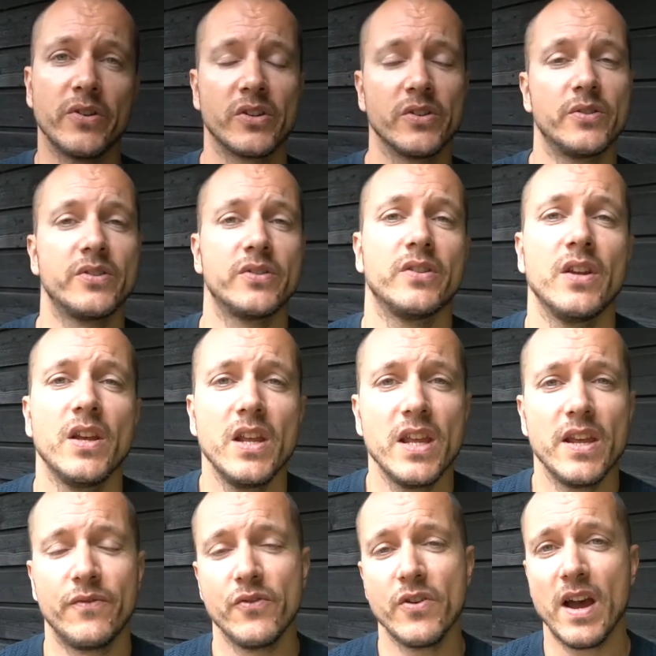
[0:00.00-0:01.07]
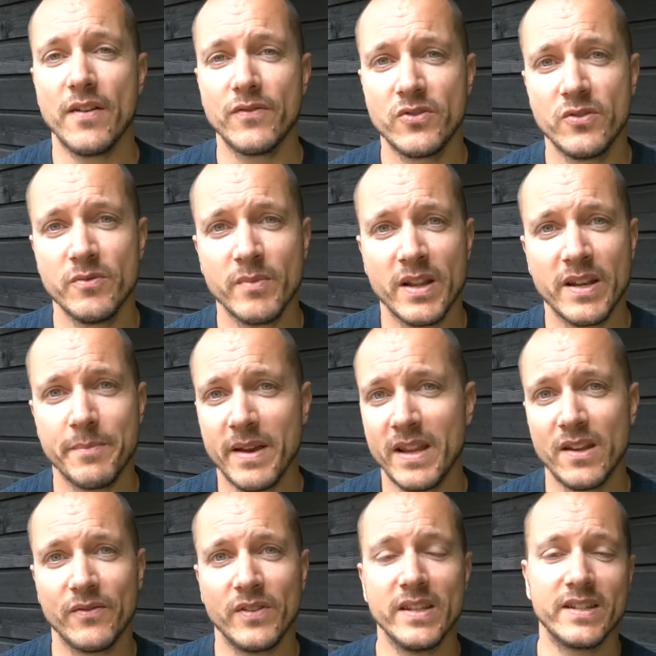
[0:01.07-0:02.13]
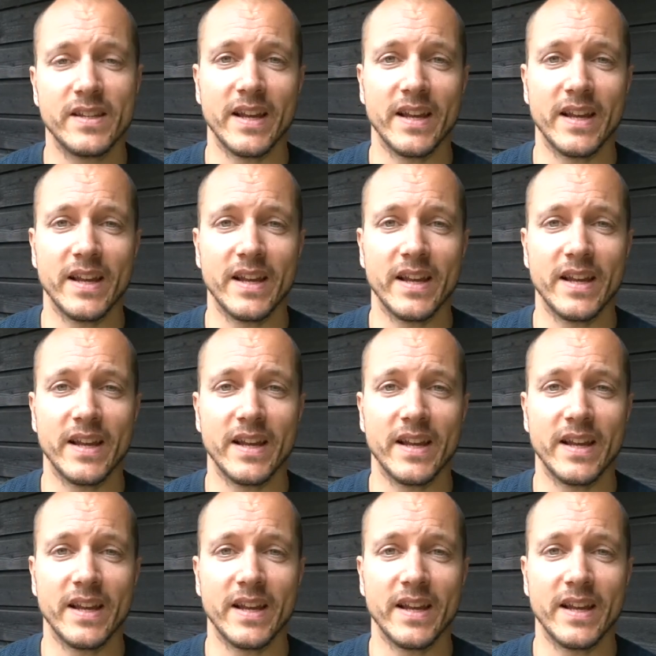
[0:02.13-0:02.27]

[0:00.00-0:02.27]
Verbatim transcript: Because if you have too many of these